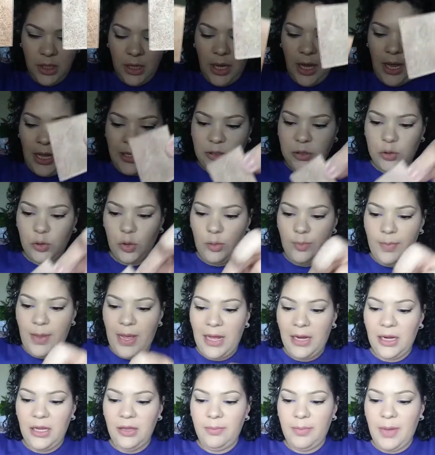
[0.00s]
contour
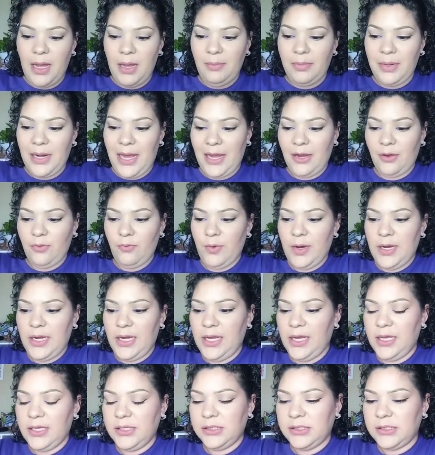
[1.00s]
palette by Black
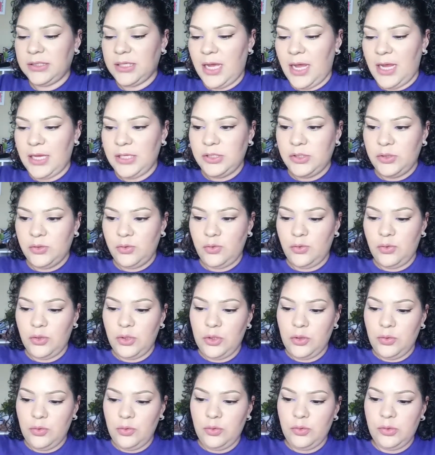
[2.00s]
Radiance. I do
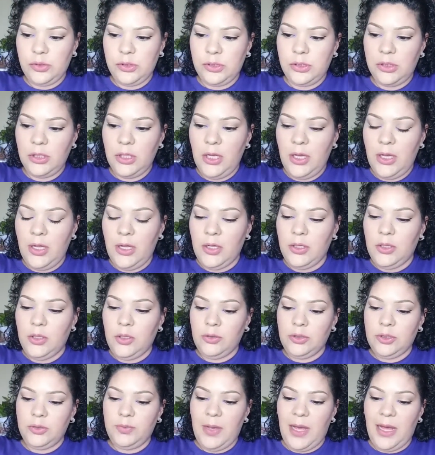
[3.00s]
use
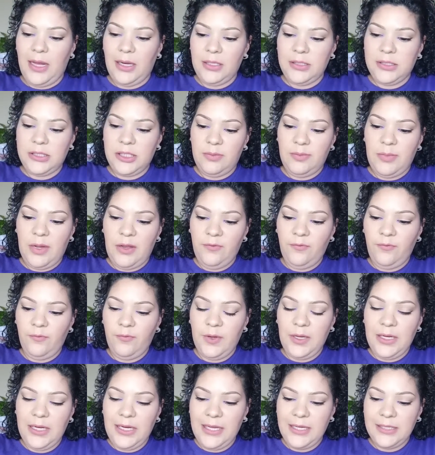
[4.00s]
those palettes in my
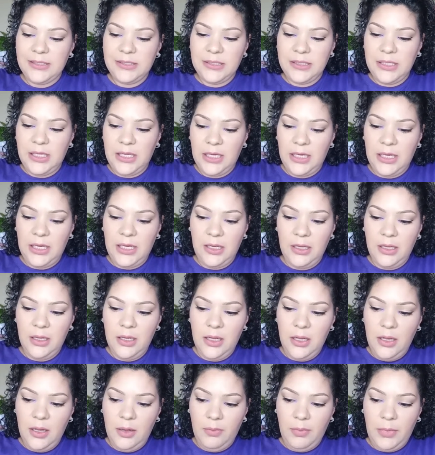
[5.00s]
freelance kit,
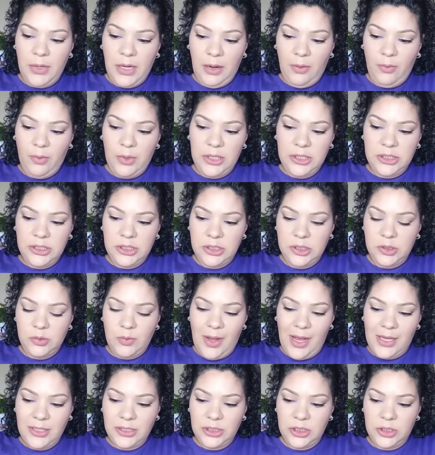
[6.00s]
but I wanted to
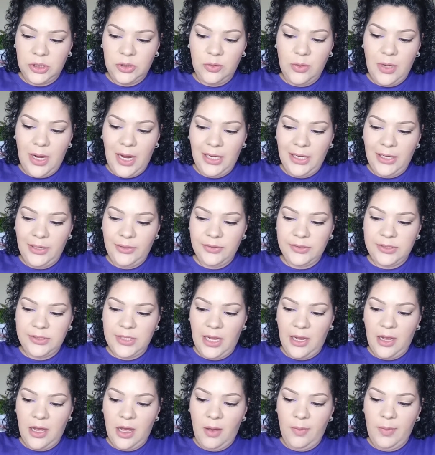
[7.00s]
swatch the two highlighters
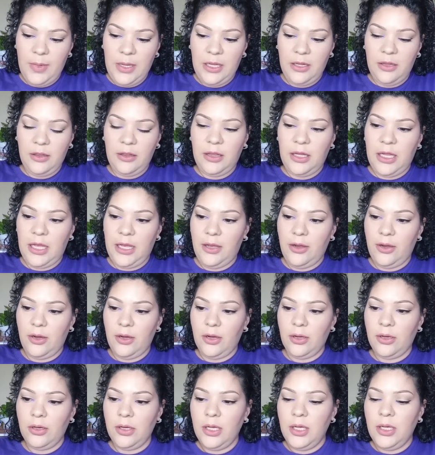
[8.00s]
that come in
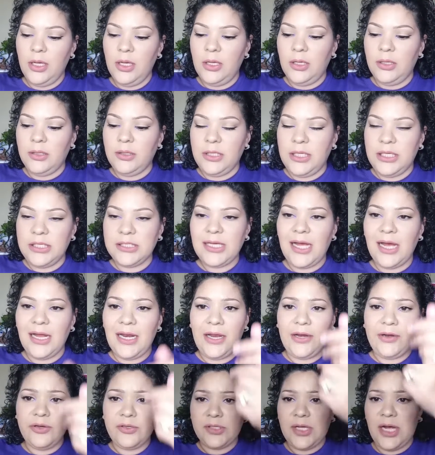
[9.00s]
there. These
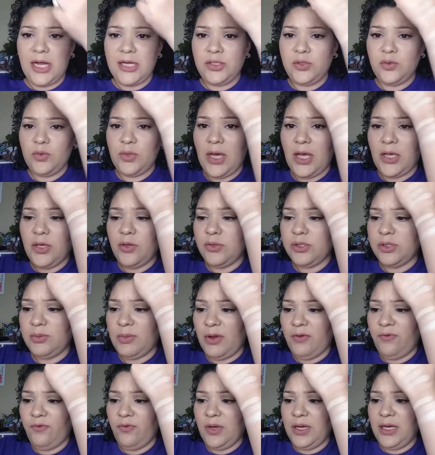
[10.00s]
highlighters I do not use in
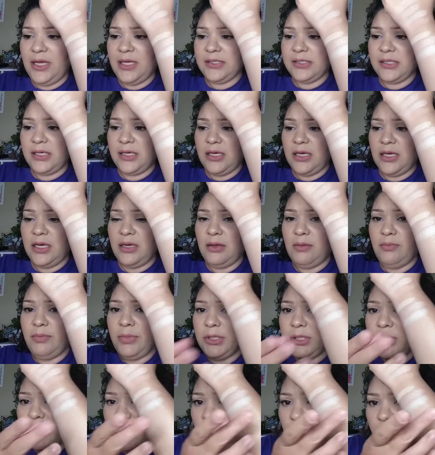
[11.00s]
my freelance kit,
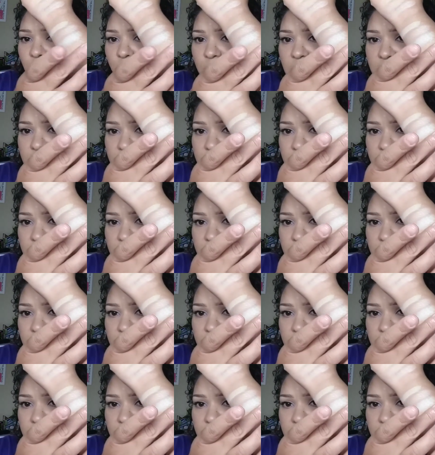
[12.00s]
but the other